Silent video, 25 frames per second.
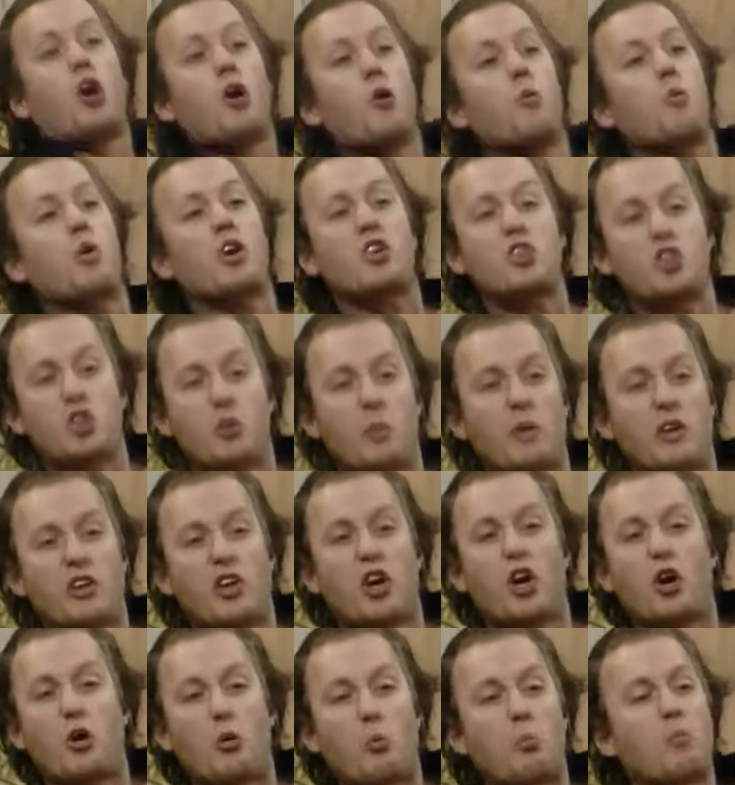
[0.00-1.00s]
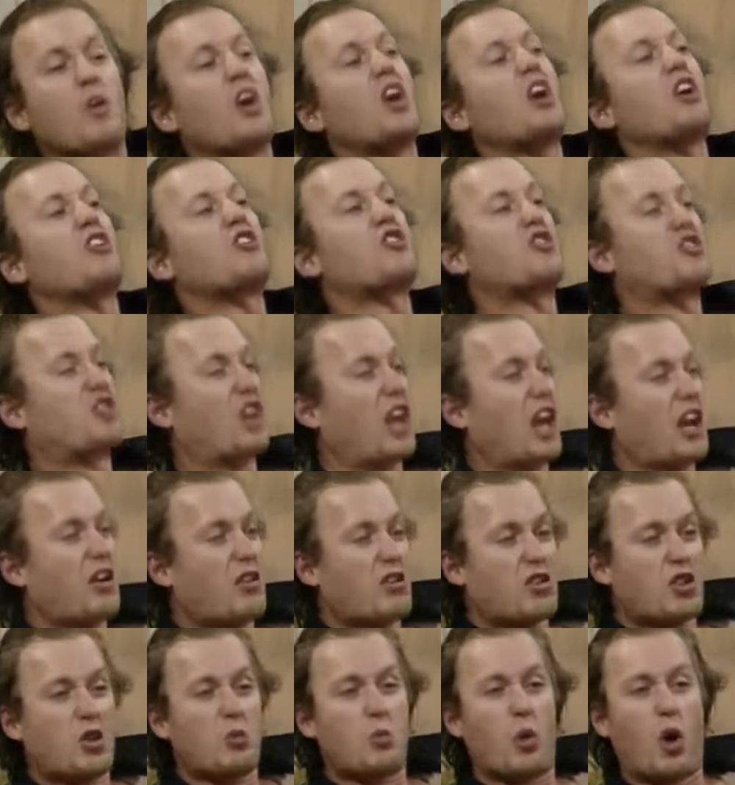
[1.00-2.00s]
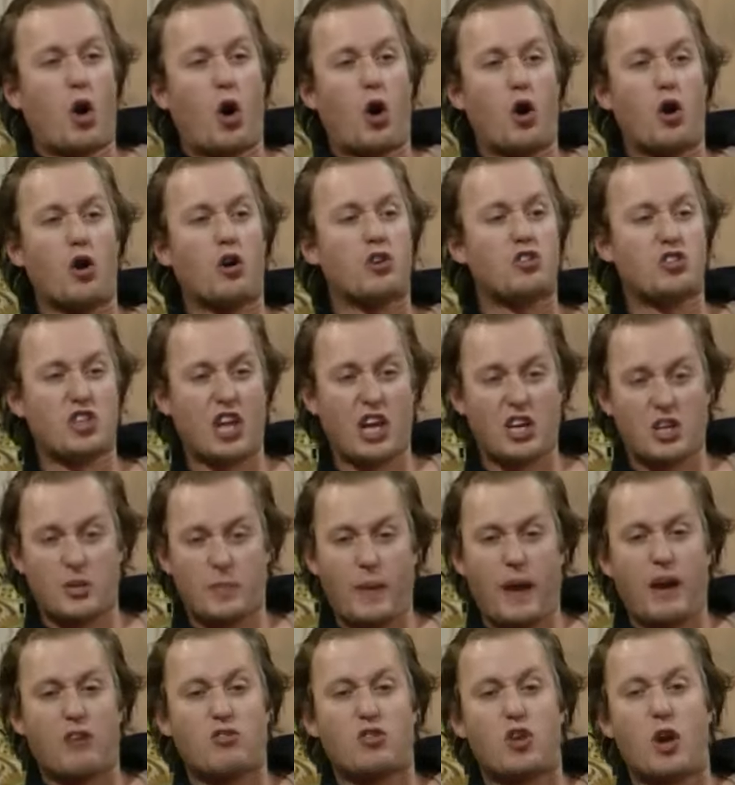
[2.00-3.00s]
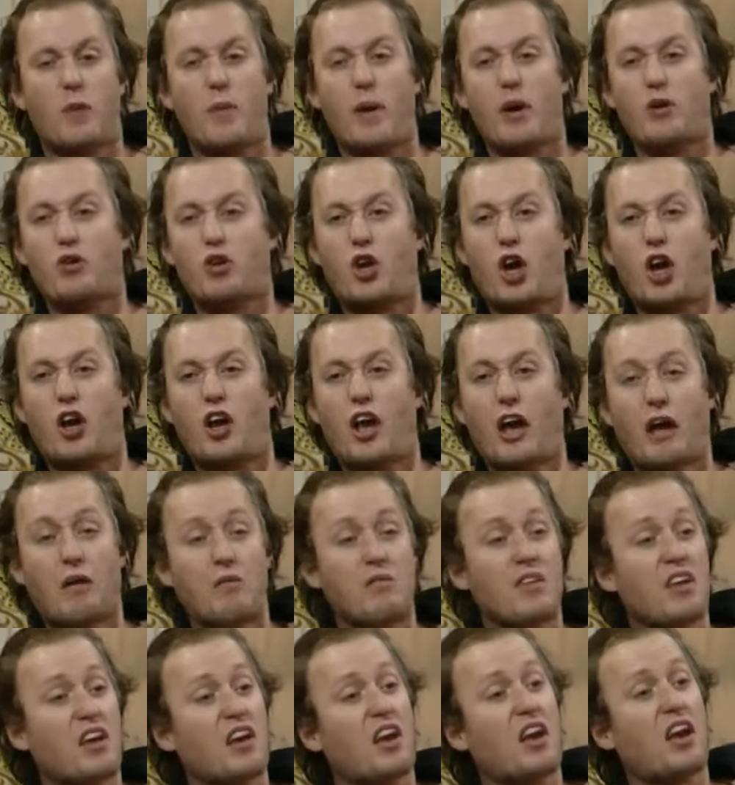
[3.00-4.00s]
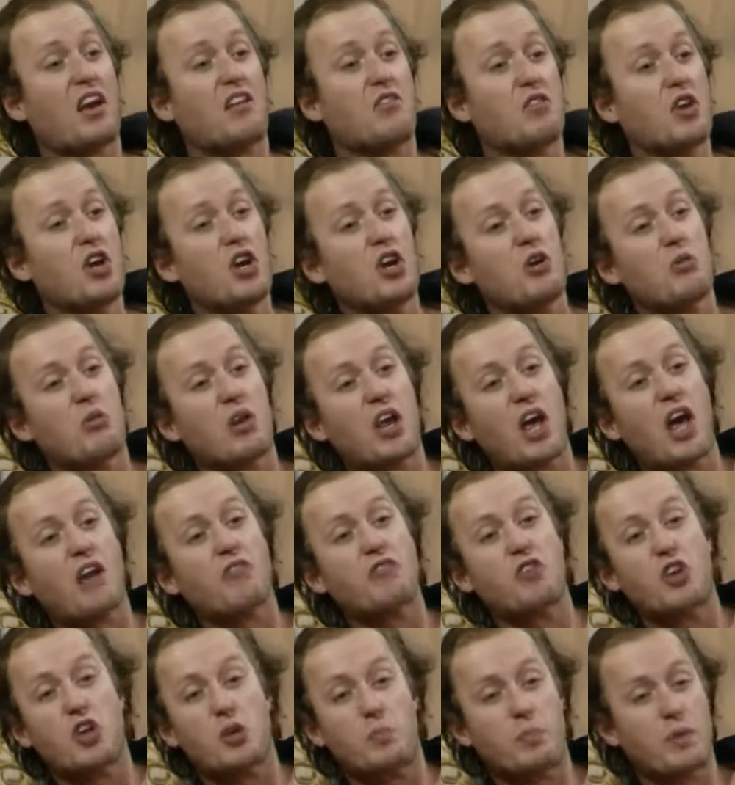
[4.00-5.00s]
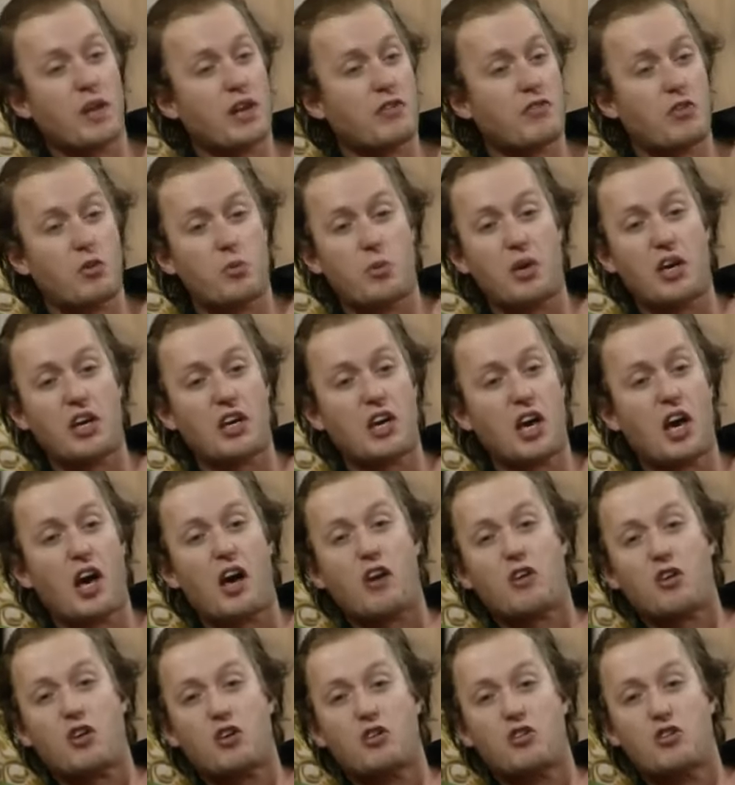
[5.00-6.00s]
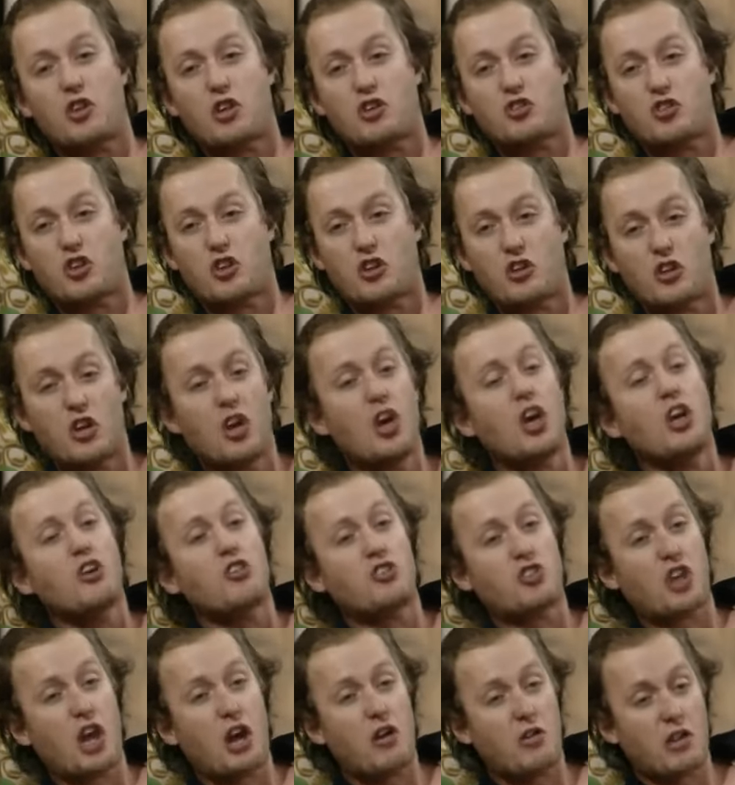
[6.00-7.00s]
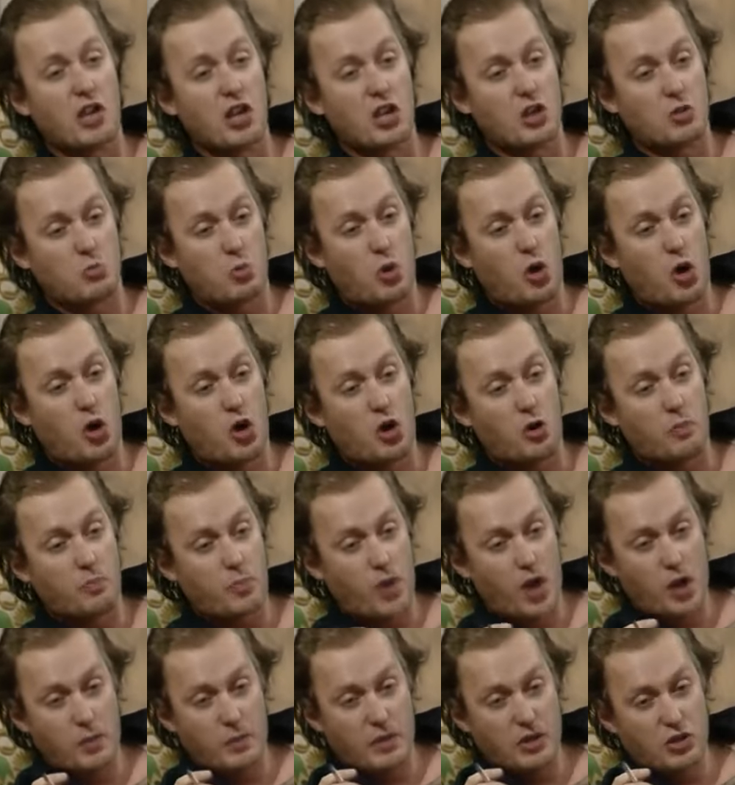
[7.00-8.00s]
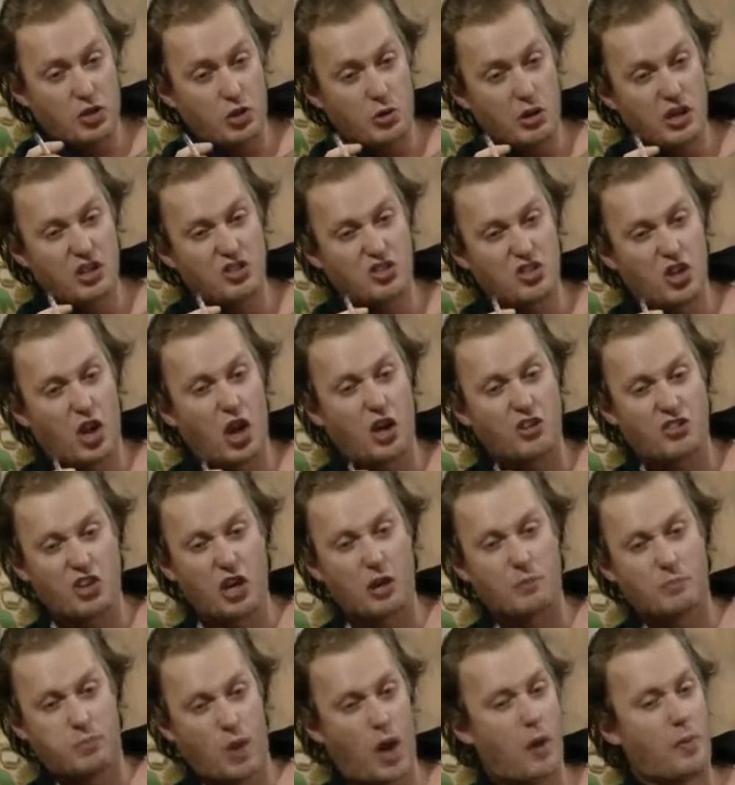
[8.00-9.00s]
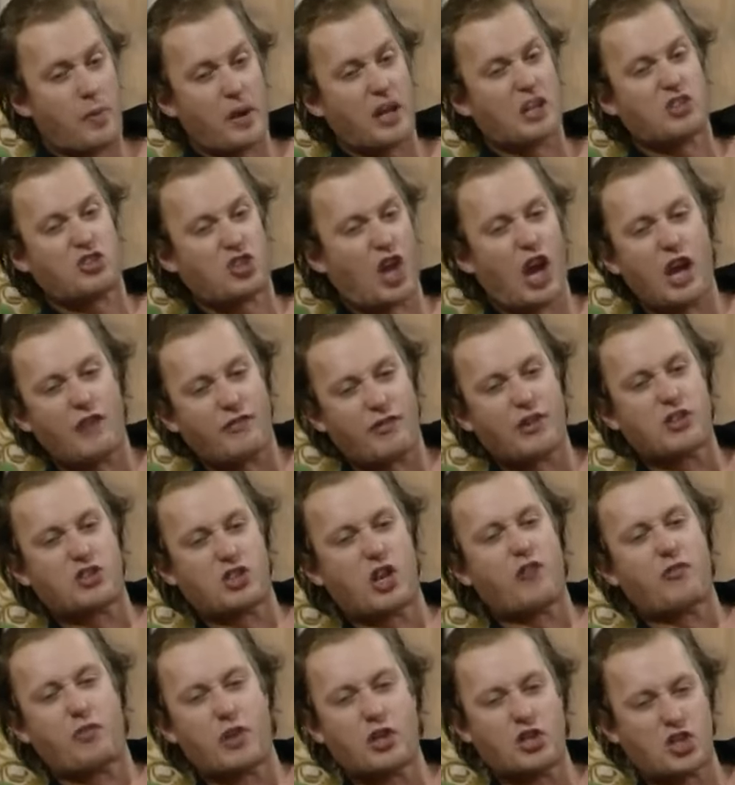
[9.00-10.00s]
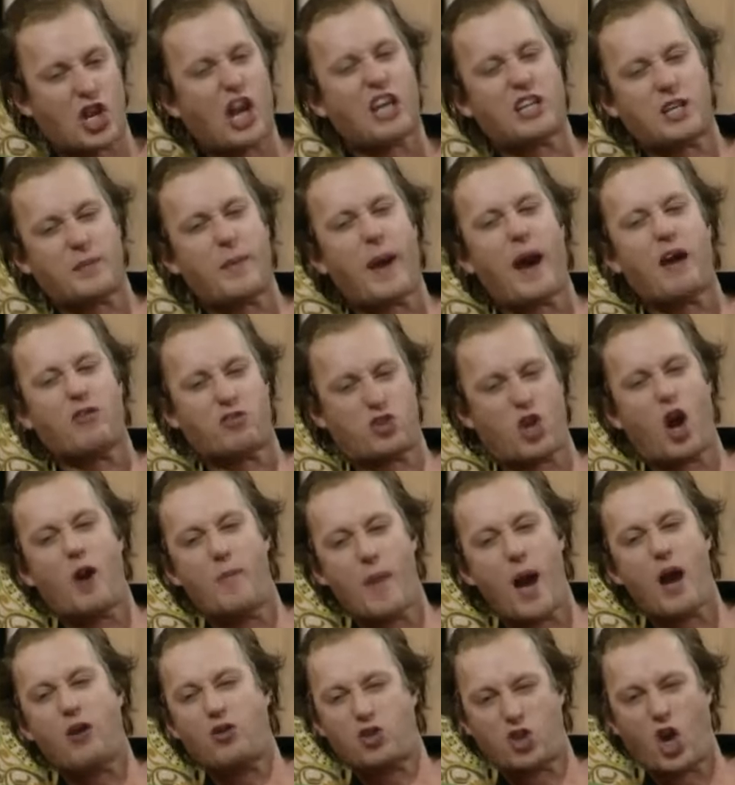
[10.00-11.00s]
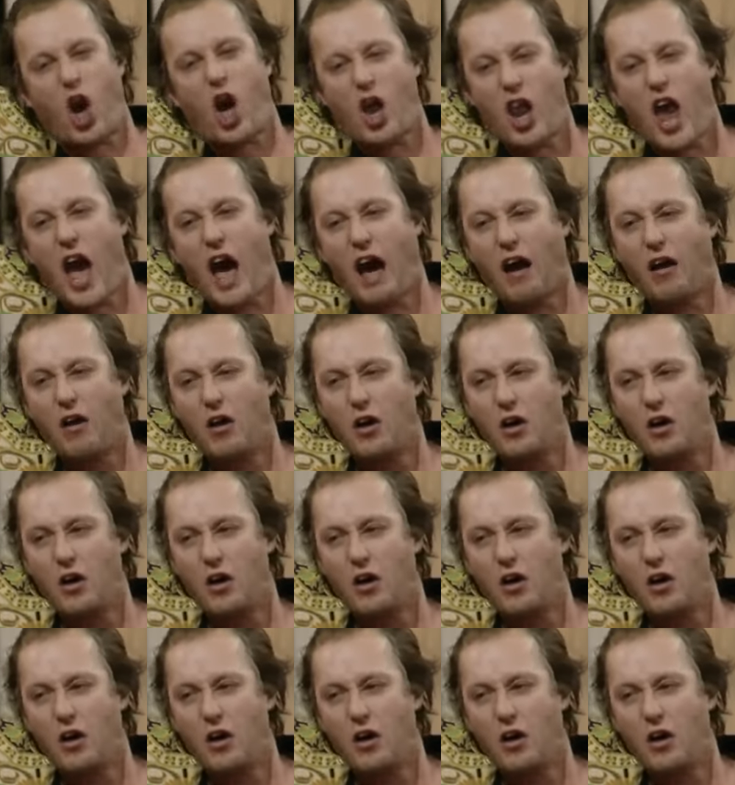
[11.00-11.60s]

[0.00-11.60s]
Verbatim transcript: What shall we do? Stare at the wall or chat about Tom O'Connor? Oh, well, I've got a bit of a weak heart condition. Staring at the wall will probably be too exciting. Probably safest if we chat about Tom O'Connor.